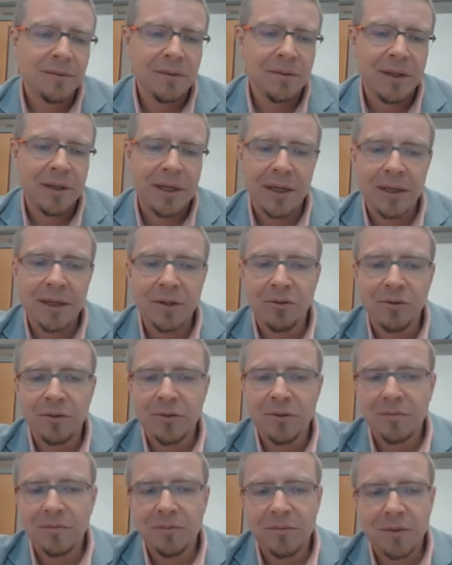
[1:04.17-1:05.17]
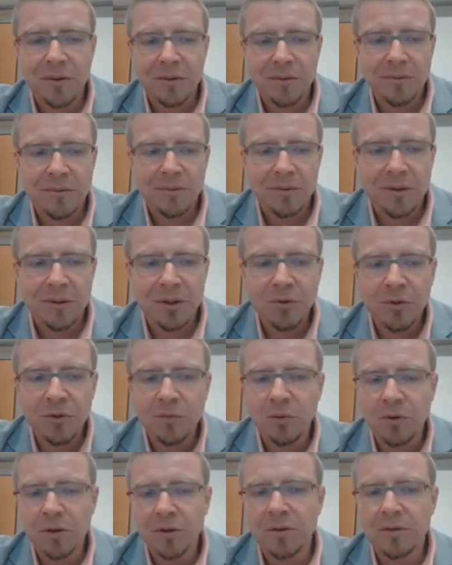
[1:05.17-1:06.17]
I don't use
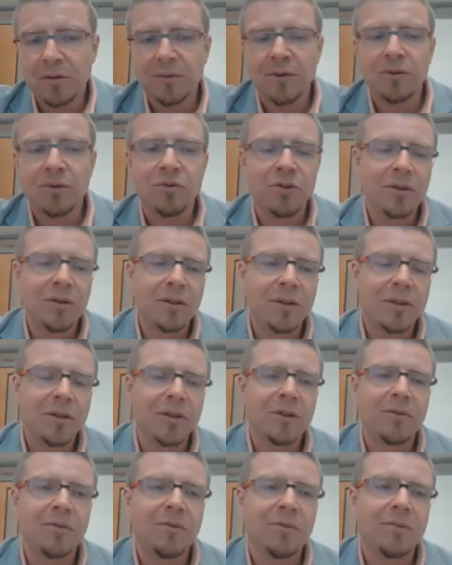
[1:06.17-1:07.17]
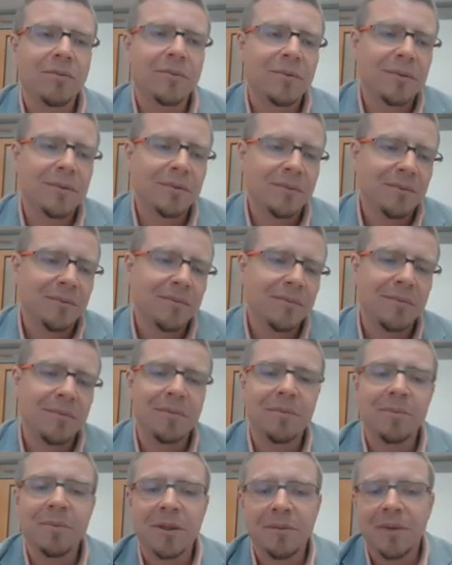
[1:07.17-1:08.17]
Word usually, so,
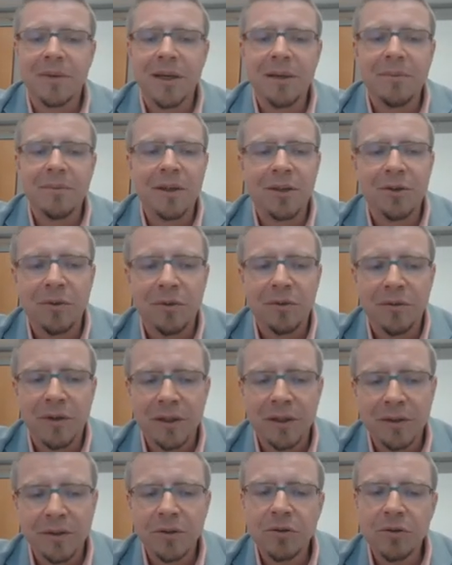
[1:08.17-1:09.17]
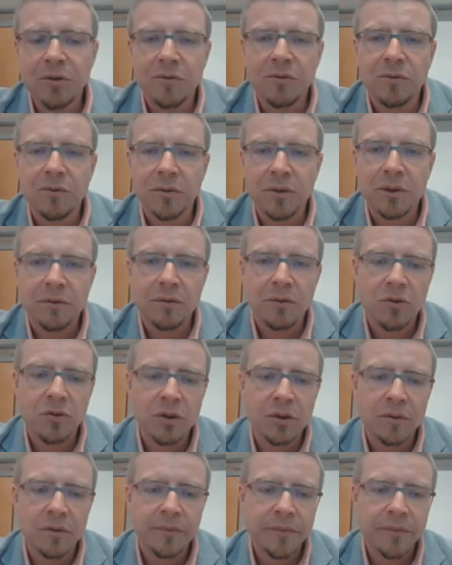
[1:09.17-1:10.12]
but maybe you will find it useful in the future.